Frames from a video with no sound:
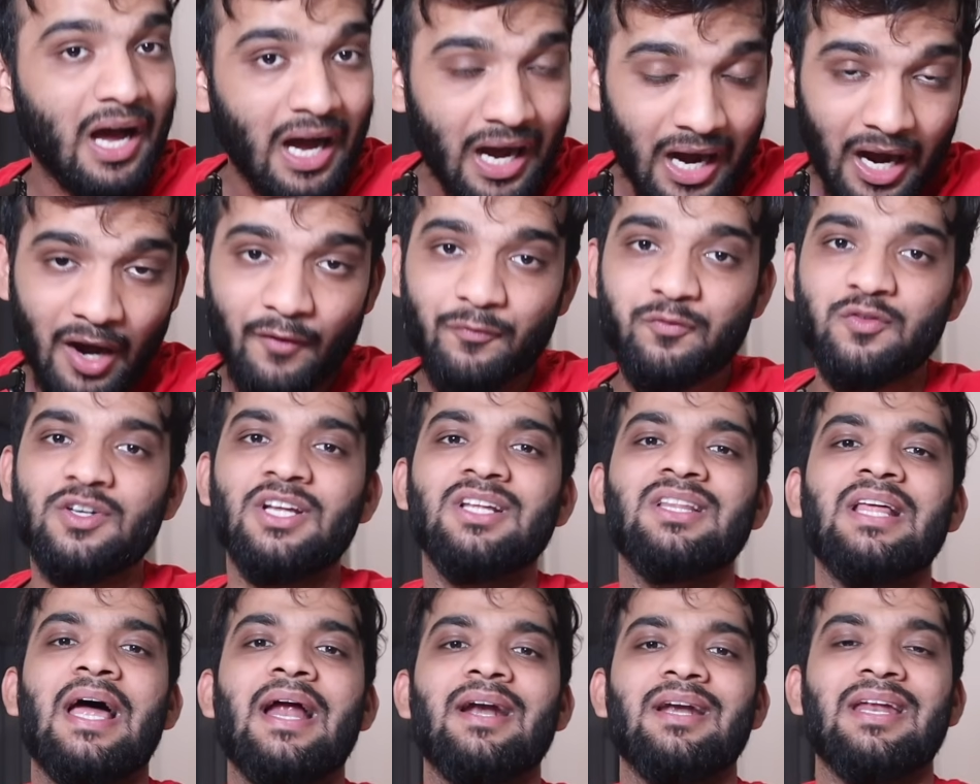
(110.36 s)

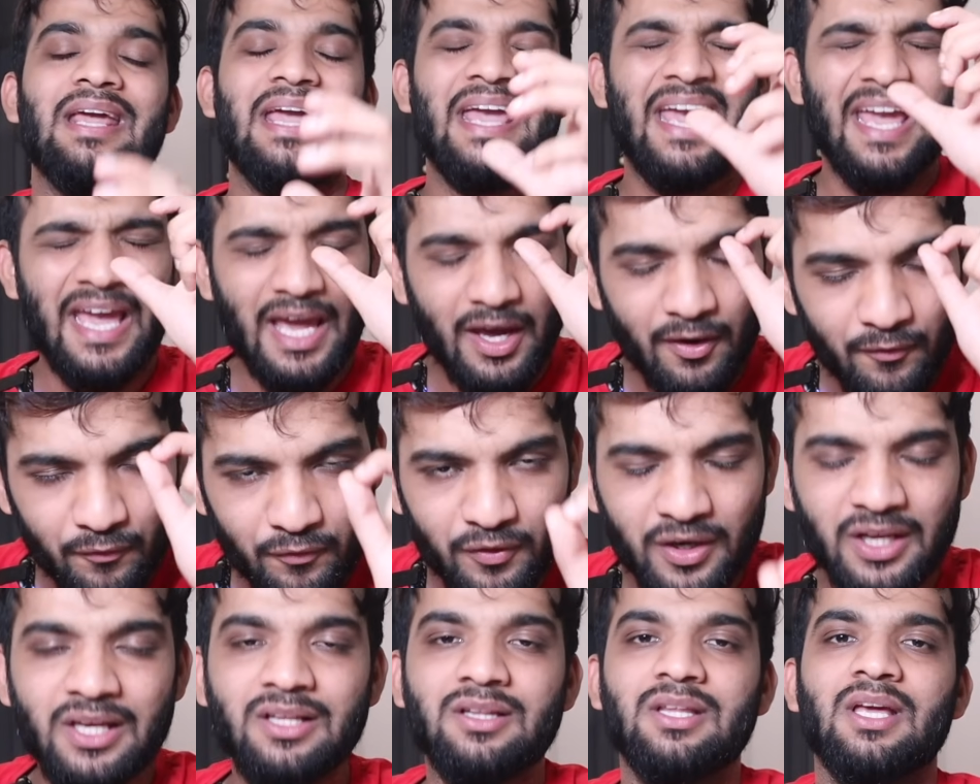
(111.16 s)
After that,
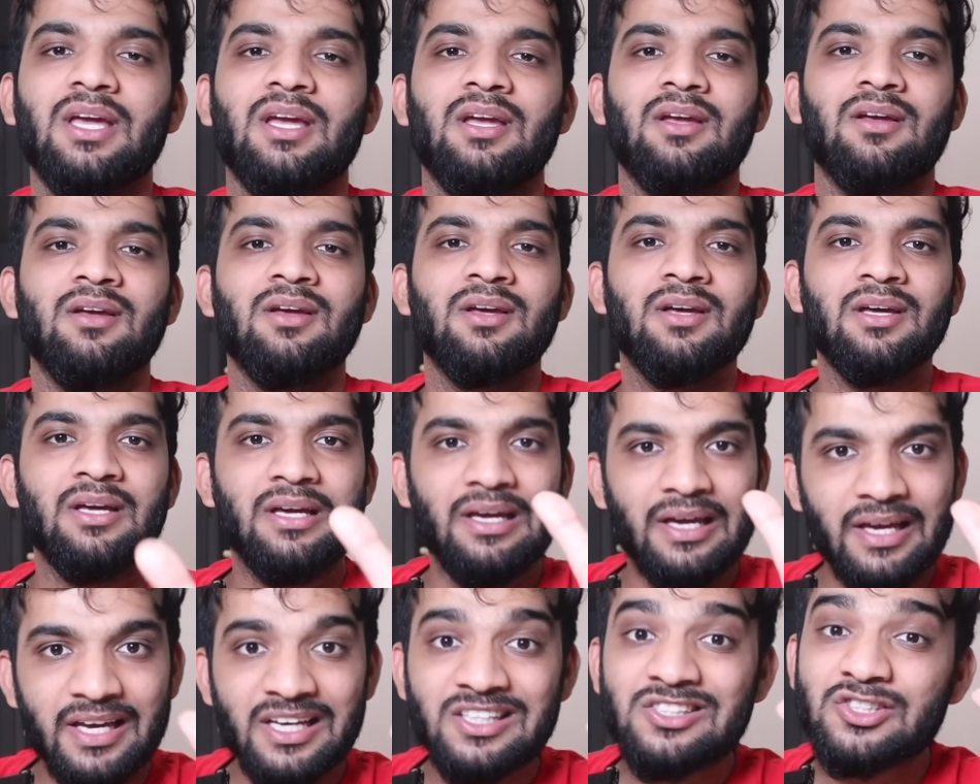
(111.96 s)
everything
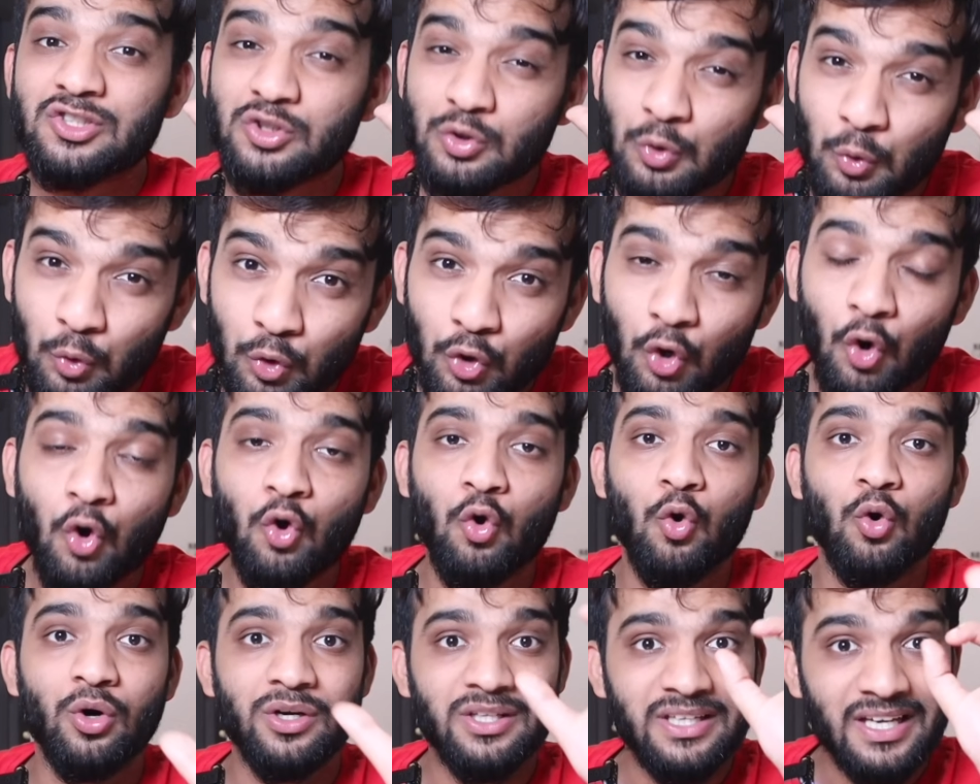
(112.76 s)
is
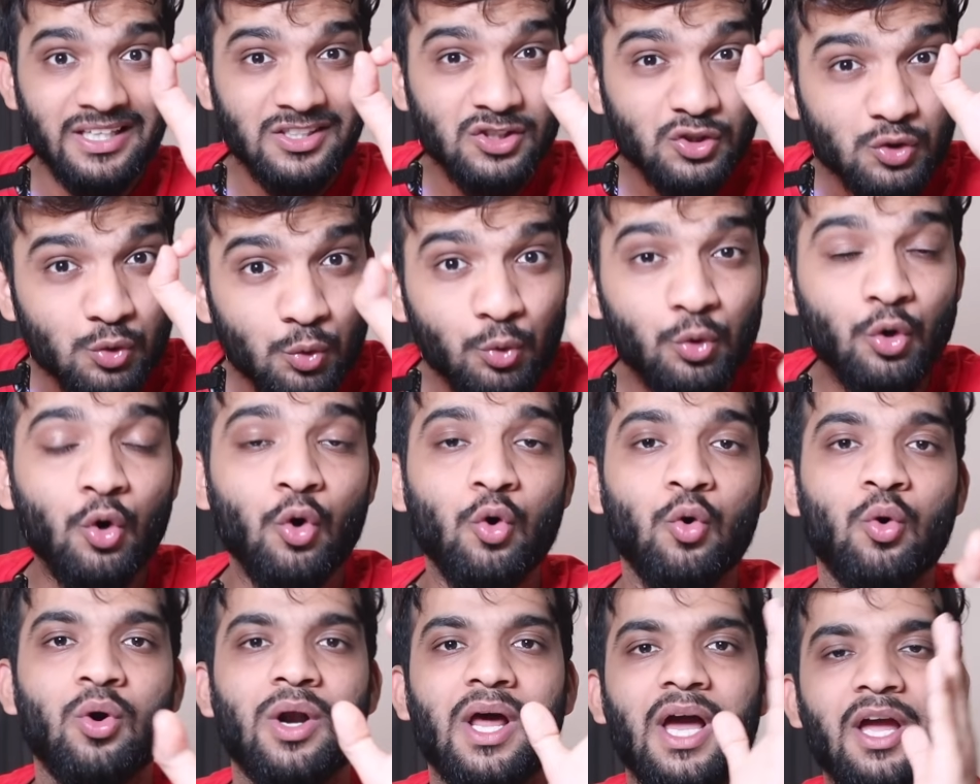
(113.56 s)
pseudocode. Yes,
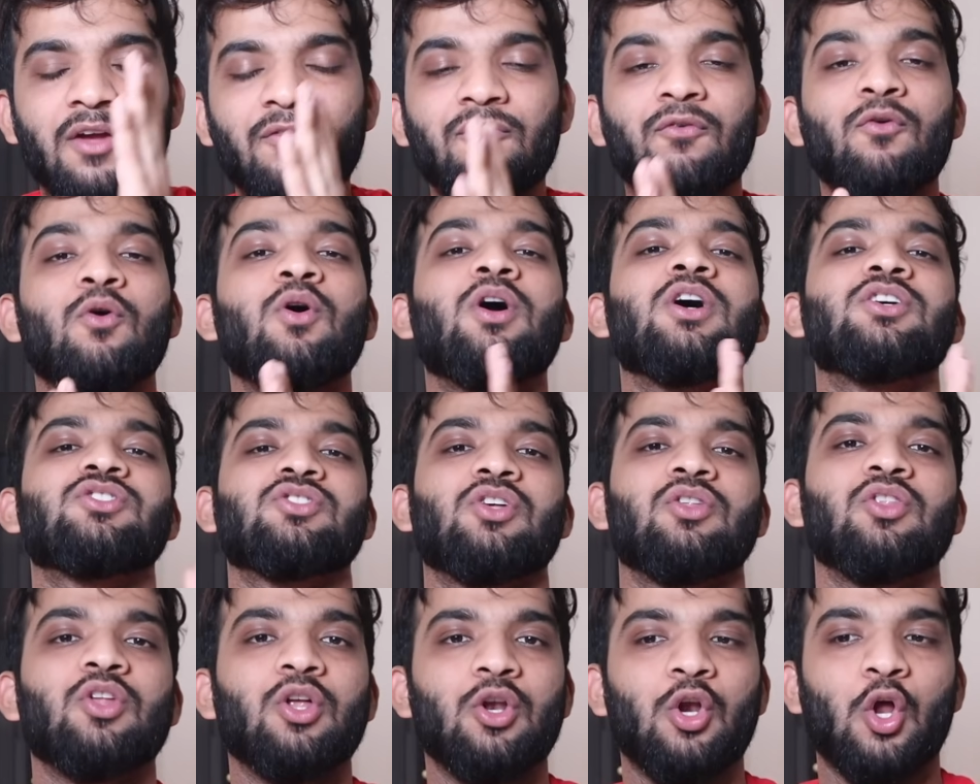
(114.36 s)
pseudocode. I
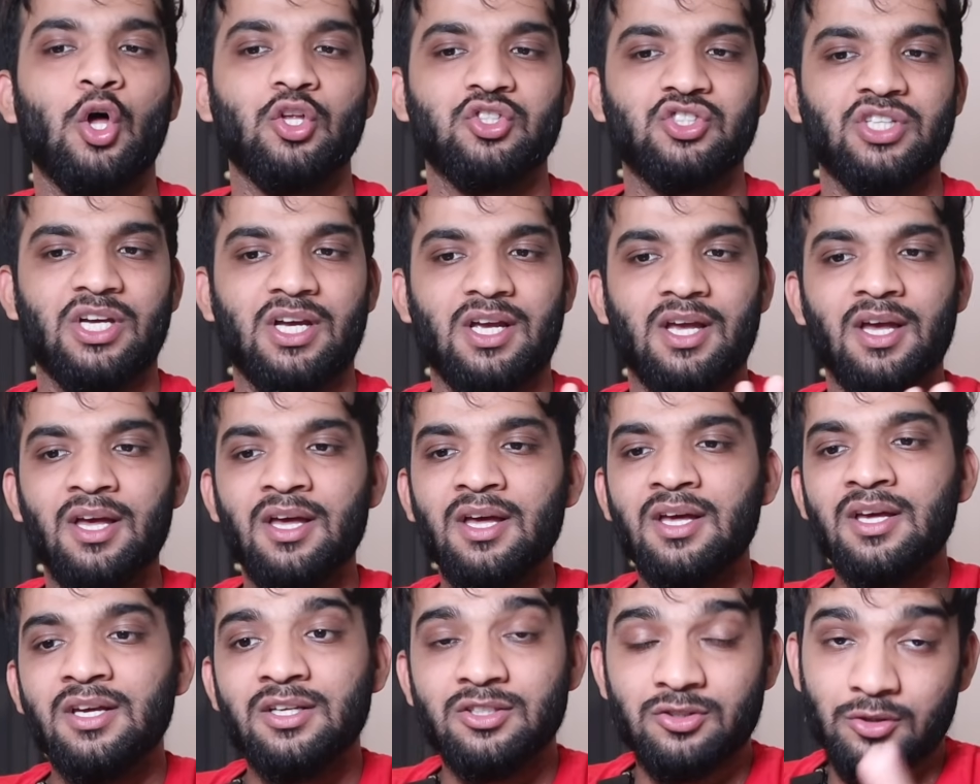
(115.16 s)
focus on the logic.
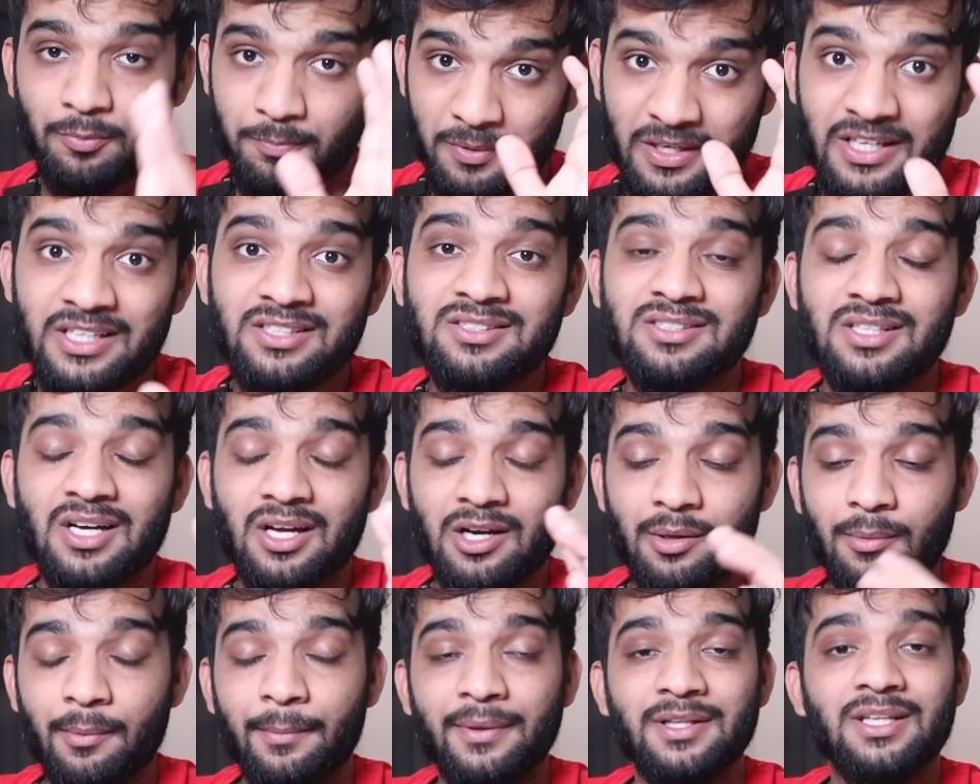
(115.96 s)
So please
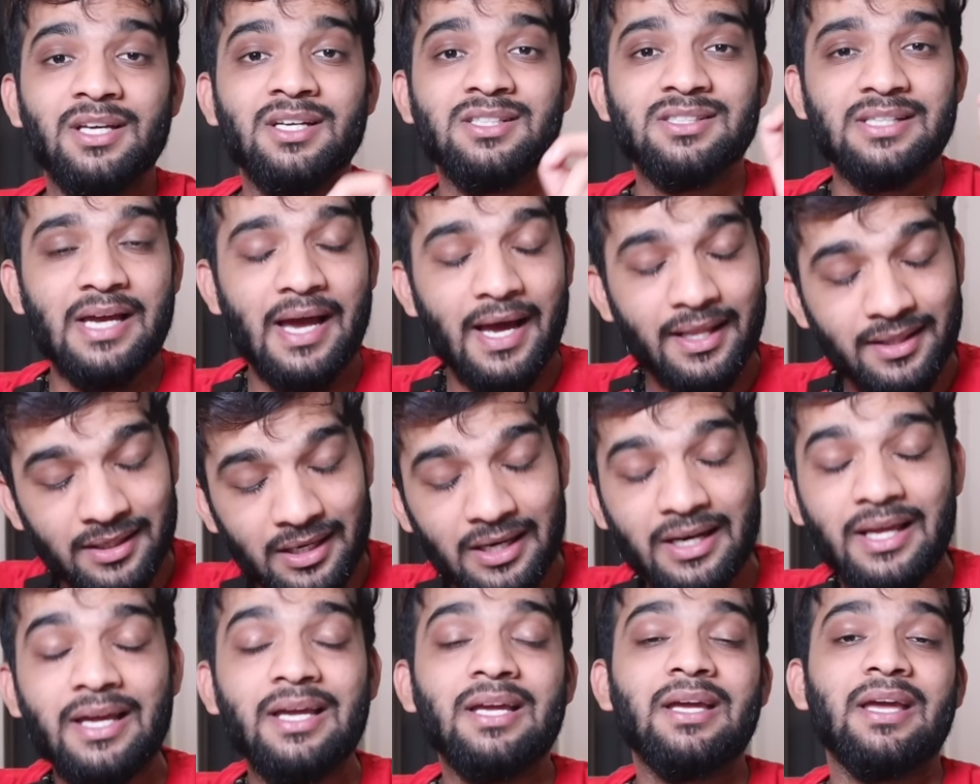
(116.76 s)
remember this, and
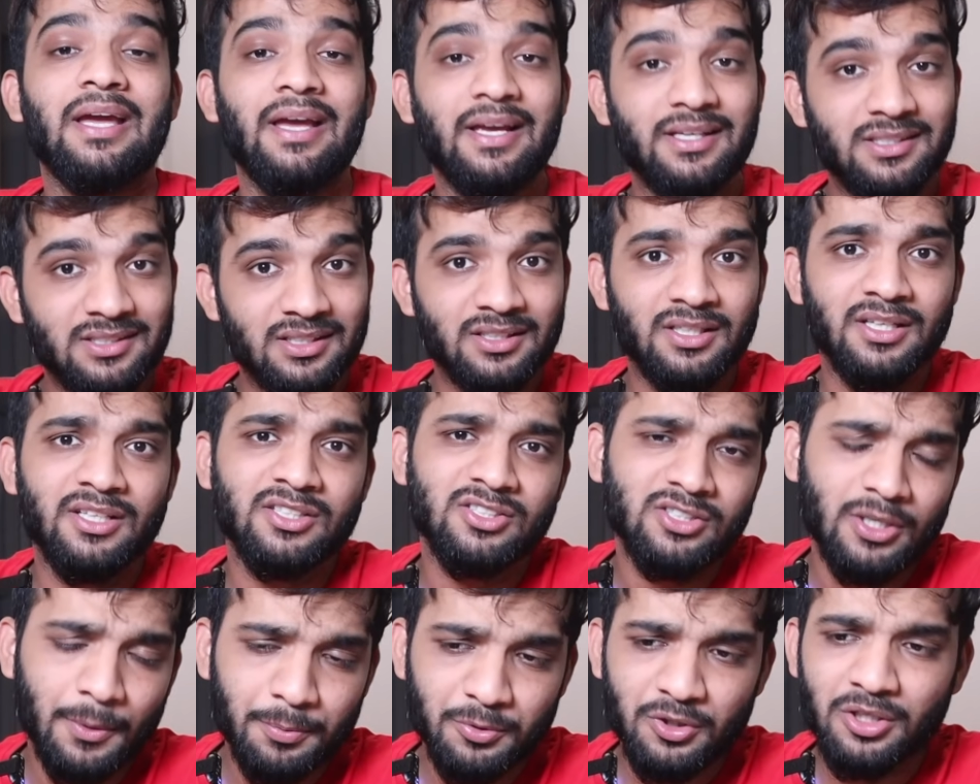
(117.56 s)
the link is in the
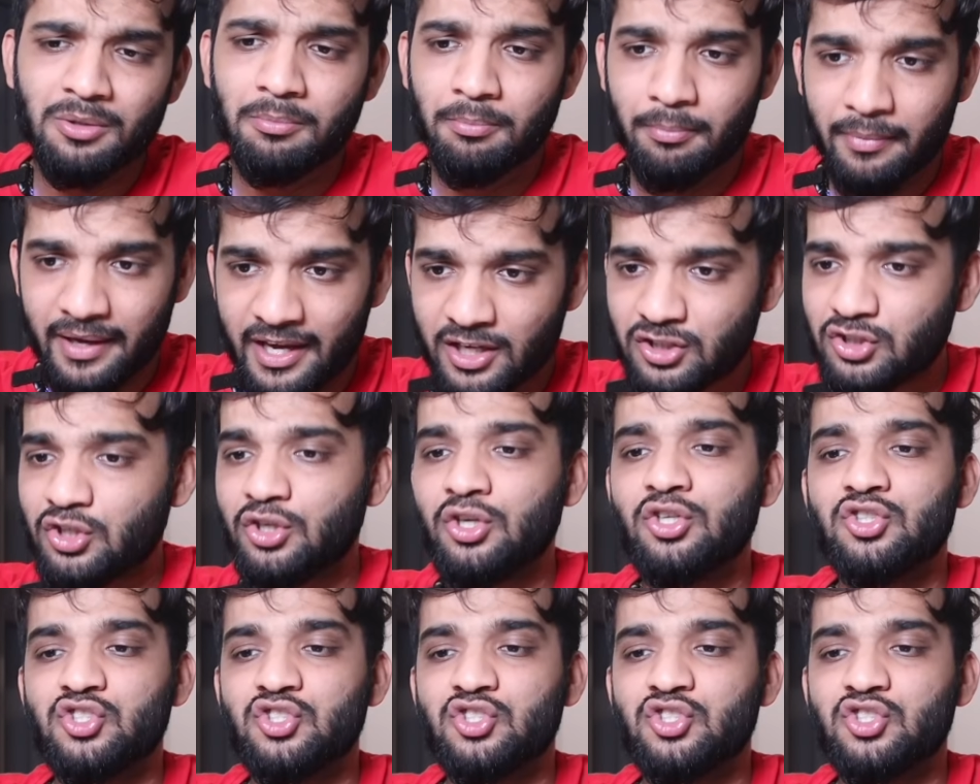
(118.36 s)
description. Make sure